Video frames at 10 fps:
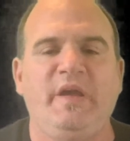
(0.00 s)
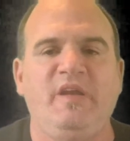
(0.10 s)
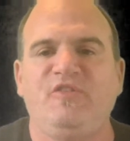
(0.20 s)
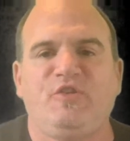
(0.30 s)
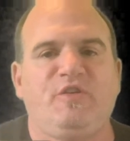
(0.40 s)
and
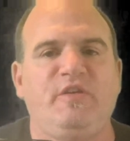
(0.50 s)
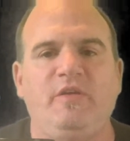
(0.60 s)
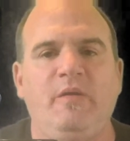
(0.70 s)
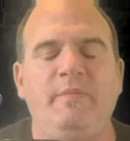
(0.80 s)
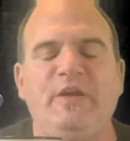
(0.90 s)

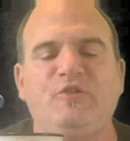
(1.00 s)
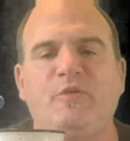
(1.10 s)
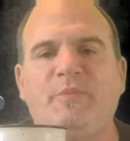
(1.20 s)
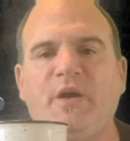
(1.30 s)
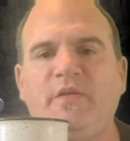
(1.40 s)
it makes your
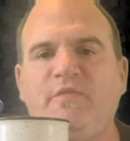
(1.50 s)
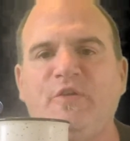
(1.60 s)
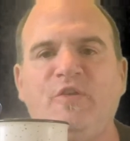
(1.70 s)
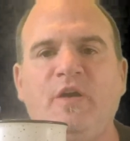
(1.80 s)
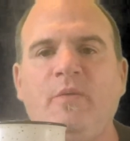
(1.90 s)
body
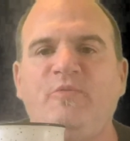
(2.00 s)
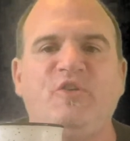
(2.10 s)
feel numb,